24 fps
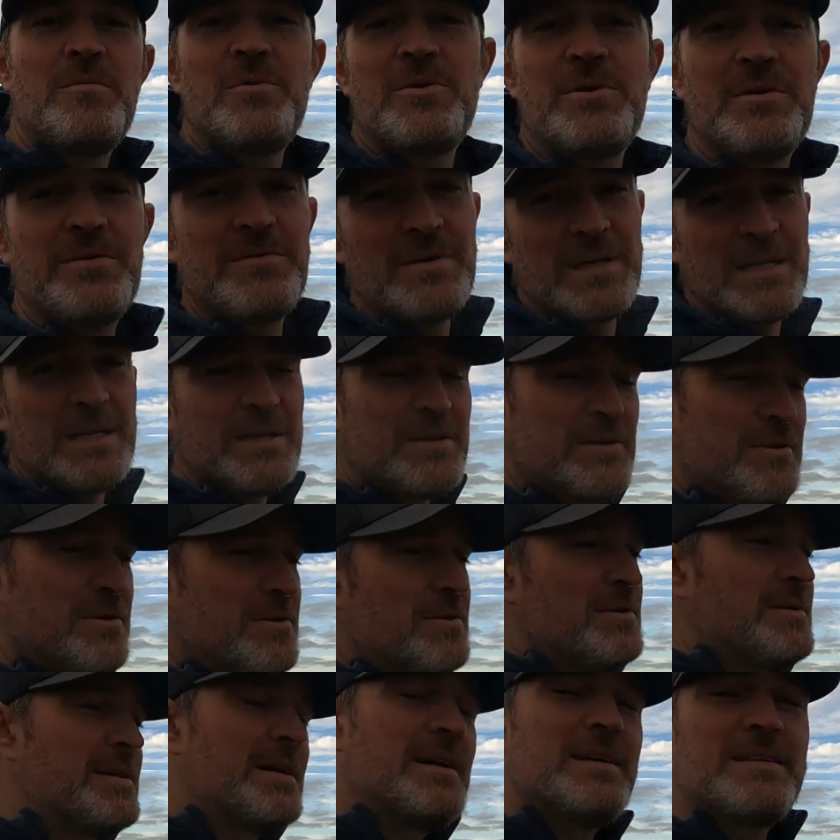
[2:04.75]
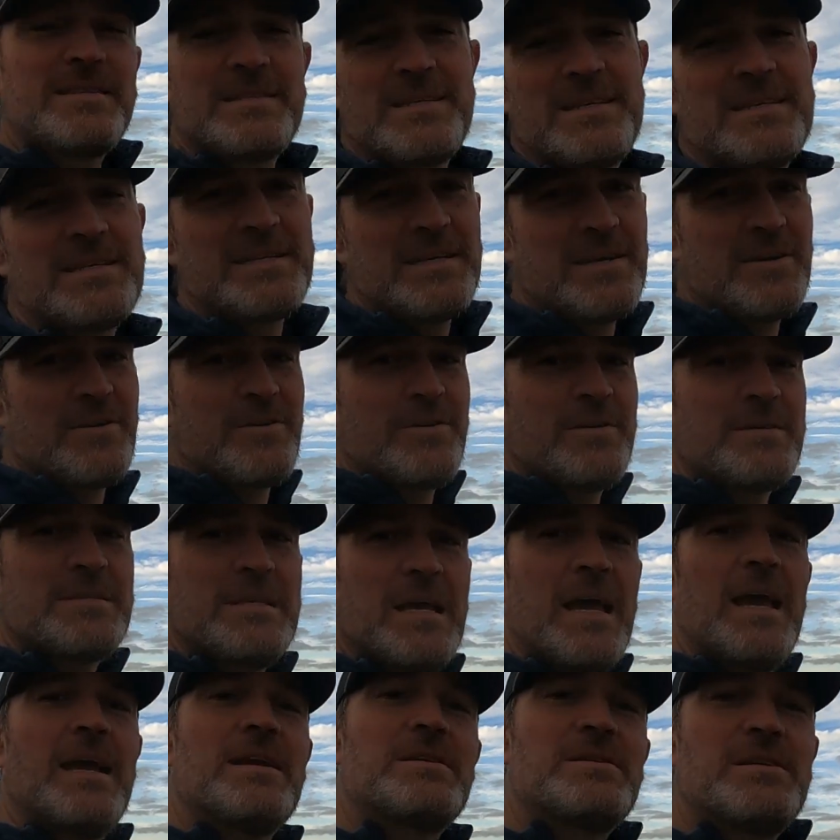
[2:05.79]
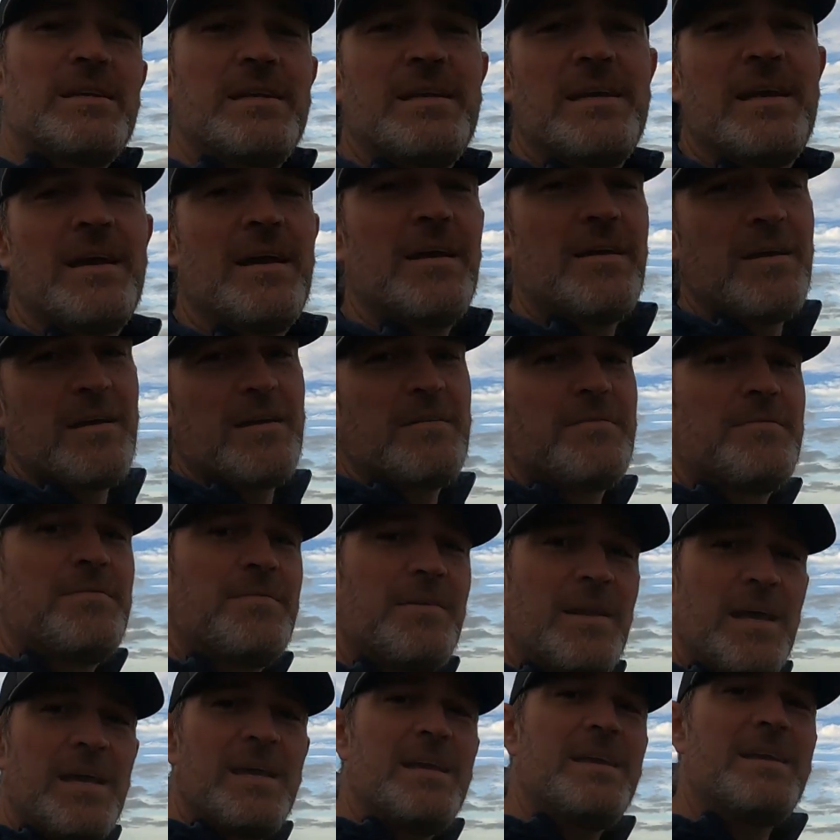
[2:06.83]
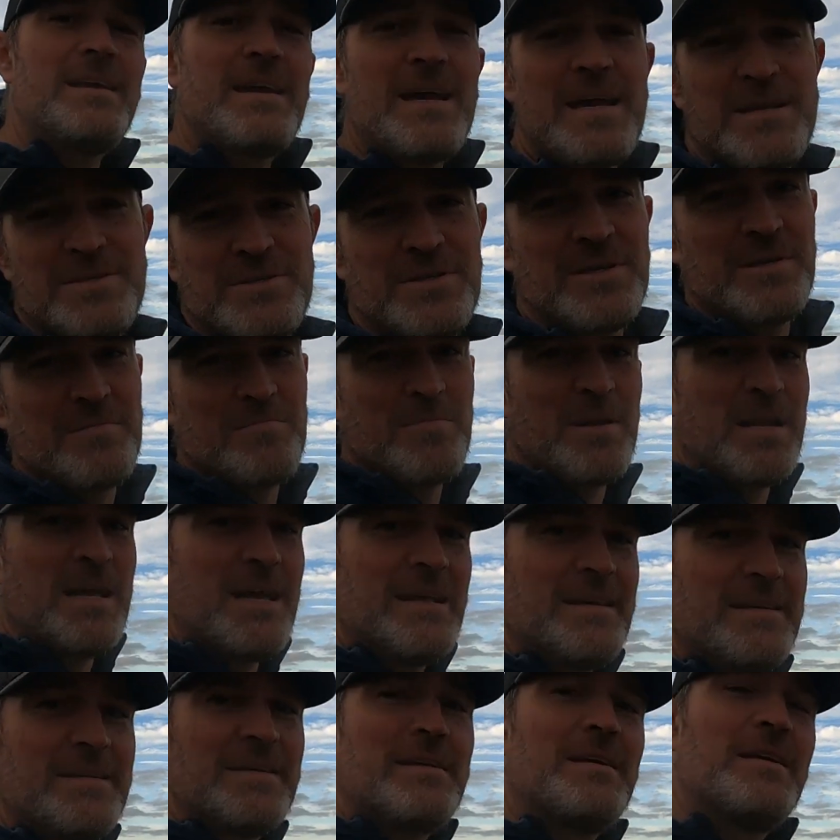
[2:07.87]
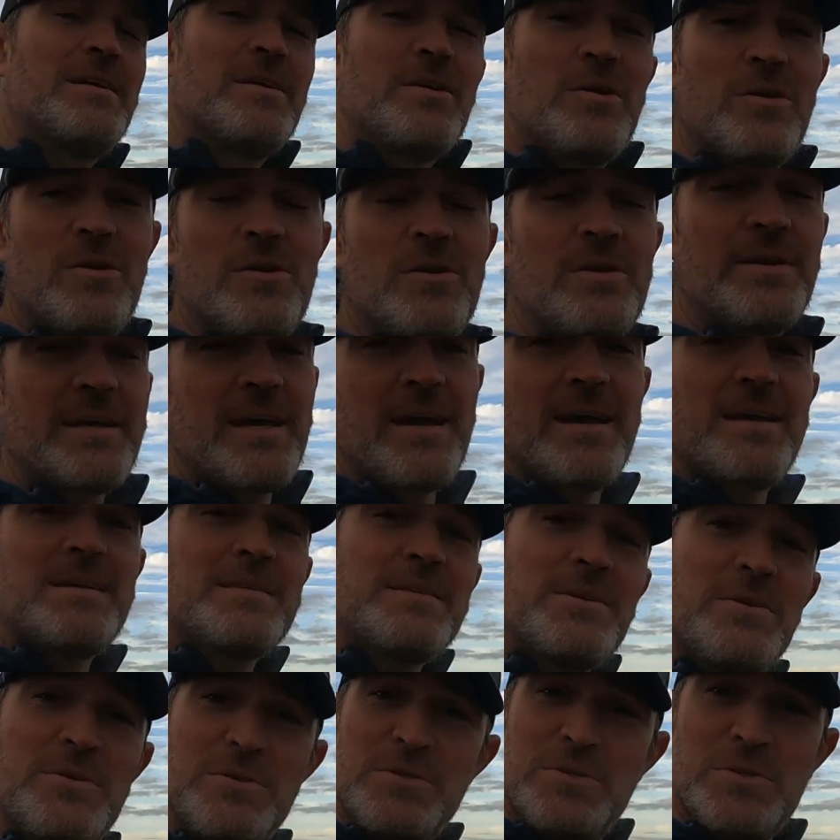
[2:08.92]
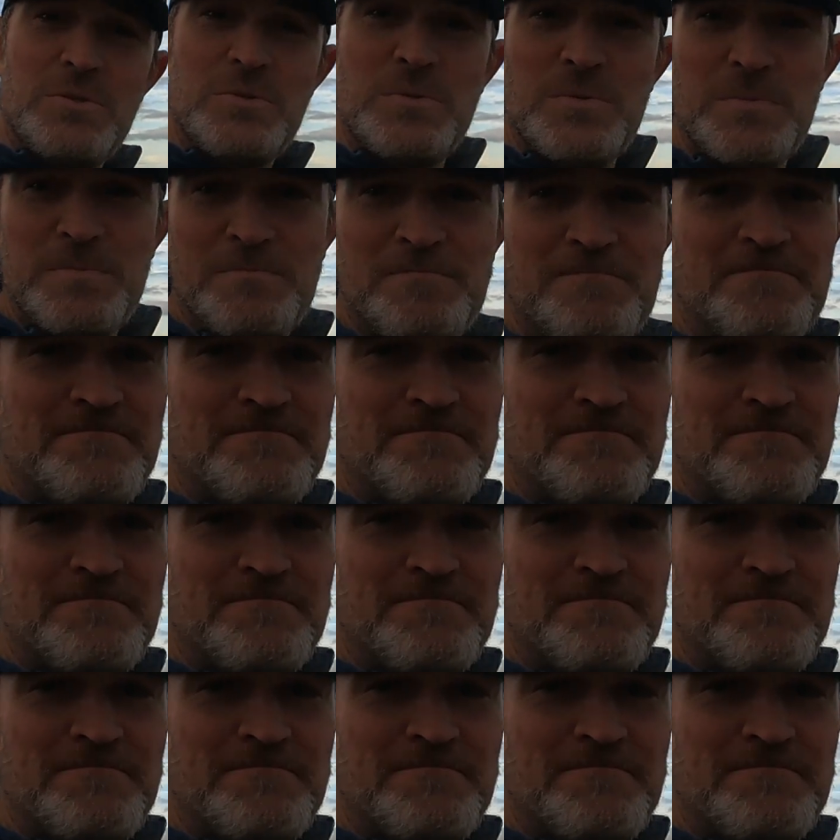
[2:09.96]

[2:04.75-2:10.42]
And one of the really cool things that's here is actually a fly-catching plant called a sundew.